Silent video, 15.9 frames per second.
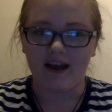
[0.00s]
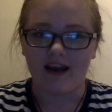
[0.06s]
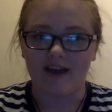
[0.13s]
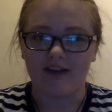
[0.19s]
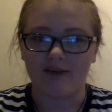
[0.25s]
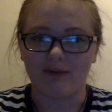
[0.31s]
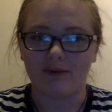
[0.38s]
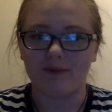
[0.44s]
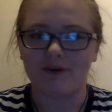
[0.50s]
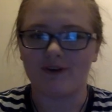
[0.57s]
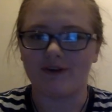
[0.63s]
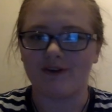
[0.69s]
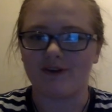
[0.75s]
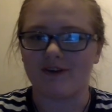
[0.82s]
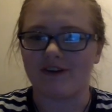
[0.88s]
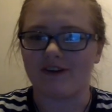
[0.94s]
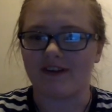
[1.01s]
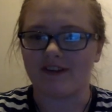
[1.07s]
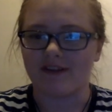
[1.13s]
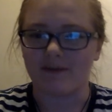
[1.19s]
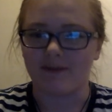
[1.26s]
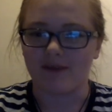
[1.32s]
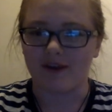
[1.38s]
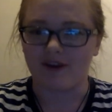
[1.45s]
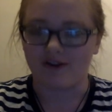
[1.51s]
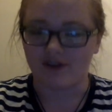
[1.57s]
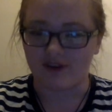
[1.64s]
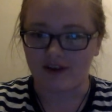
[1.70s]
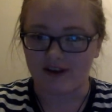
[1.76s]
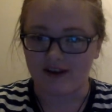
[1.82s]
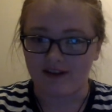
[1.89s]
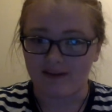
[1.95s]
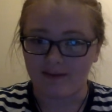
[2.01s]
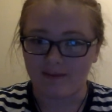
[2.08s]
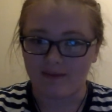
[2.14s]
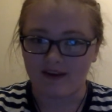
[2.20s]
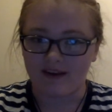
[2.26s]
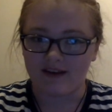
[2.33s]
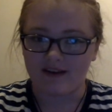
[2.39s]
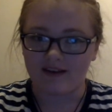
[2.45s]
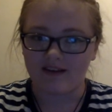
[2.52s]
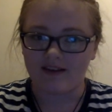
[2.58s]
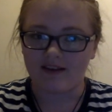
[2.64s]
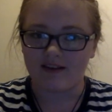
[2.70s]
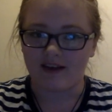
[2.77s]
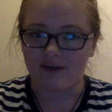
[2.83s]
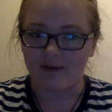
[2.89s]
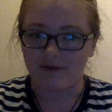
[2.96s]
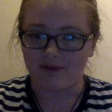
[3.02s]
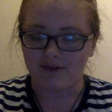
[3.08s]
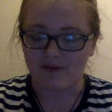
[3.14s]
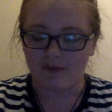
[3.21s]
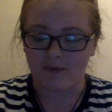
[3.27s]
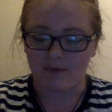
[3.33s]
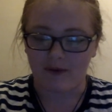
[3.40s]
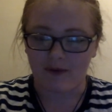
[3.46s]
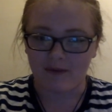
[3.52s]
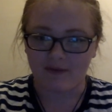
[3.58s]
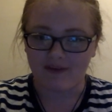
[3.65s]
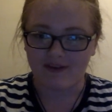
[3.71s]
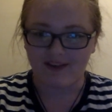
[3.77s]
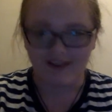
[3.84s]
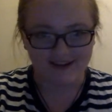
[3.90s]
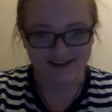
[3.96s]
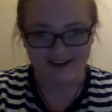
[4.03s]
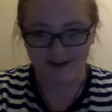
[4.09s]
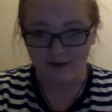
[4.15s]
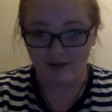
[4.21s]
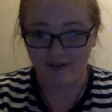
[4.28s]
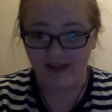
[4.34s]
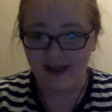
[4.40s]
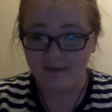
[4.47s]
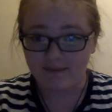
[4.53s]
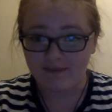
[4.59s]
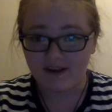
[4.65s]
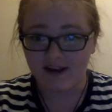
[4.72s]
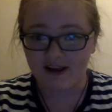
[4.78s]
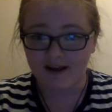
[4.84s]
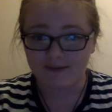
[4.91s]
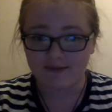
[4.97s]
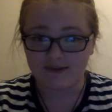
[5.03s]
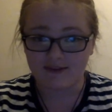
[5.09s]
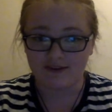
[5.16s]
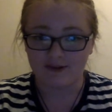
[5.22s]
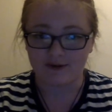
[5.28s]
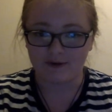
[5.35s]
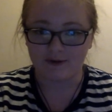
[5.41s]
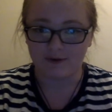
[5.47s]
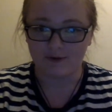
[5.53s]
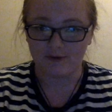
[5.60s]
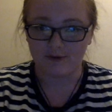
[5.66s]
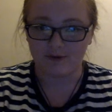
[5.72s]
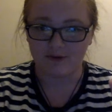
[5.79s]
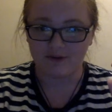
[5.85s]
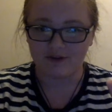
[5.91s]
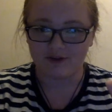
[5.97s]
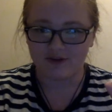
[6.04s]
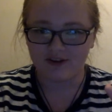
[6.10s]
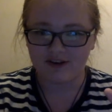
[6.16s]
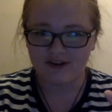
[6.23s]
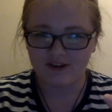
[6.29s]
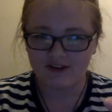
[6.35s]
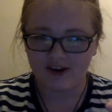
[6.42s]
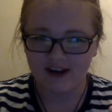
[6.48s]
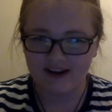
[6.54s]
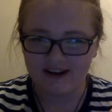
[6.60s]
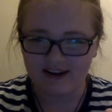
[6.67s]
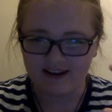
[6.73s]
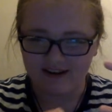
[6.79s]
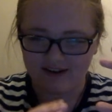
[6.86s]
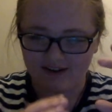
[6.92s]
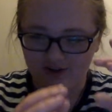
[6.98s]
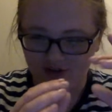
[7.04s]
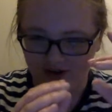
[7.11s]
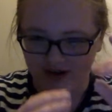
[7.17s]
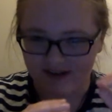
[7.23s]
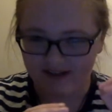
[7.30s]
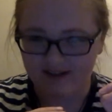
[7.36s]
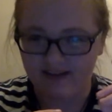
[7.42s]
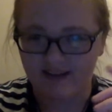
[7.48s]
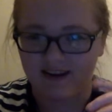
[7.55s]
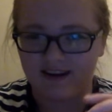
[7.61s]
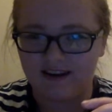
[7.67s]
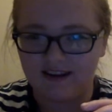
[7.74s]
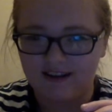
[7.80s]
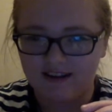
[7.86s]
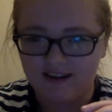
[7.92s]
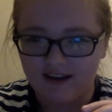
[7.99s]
I remember during the Beijing Olympics, I was using my mom's clunky old laptop to try and translate